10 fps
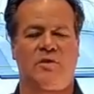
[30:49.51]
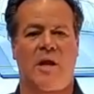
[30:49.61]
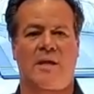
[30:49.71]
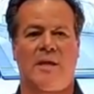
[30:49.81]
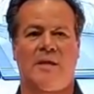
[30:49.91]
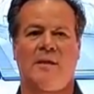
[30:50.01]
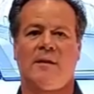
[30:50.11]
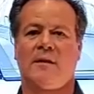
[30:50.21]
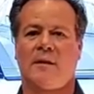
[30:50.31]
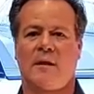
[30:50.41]
shocking
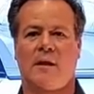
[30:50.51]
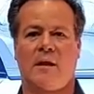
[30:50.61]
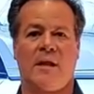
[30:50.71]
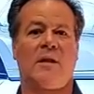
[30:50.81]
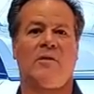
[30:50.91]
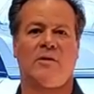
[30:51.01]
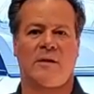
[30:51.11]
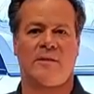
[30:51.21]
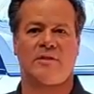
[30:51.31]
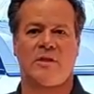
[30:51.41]
included
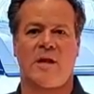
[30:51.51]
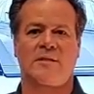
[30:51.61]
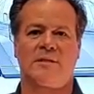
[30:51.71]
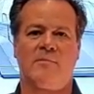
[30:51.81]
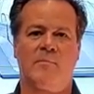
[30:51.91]
in these shocks.